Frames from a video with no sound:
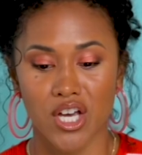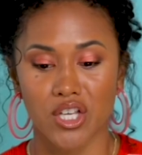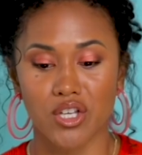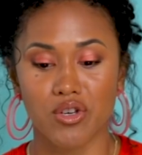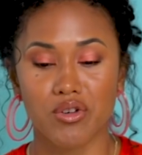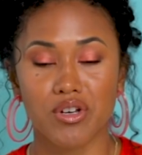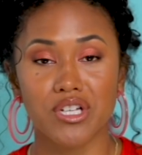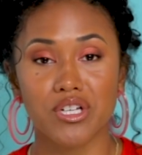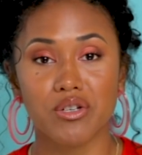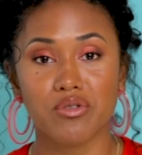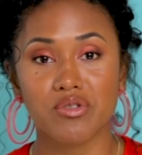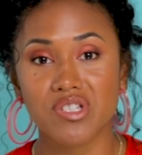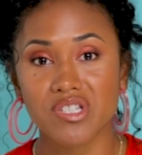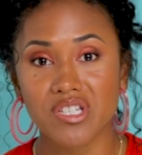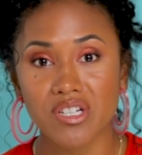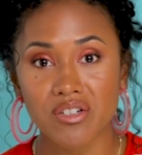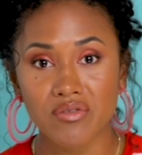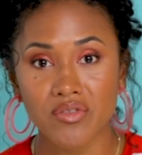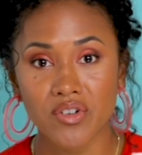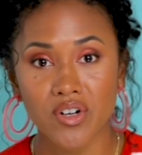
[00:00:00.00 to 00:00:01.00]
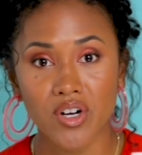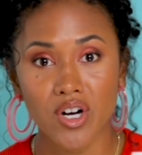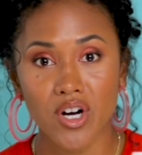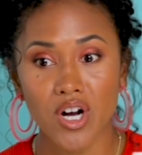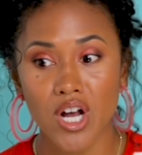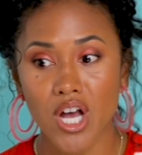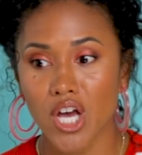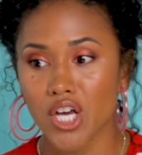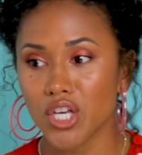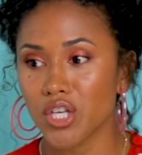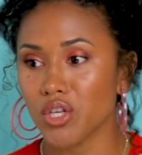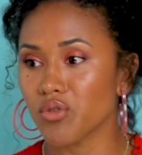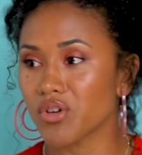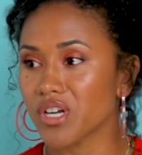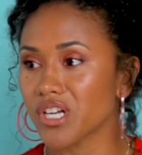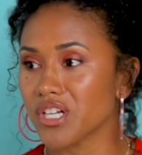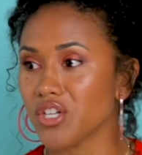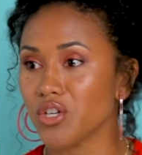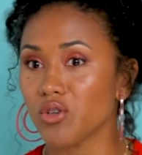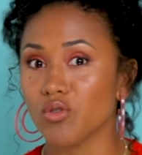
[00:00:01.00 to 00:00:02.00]
You can use silver, you
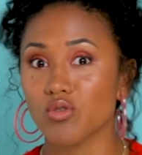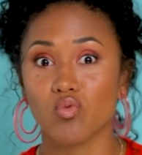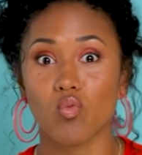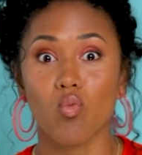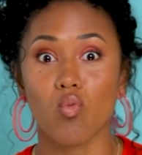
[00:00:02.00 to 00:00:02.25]
can use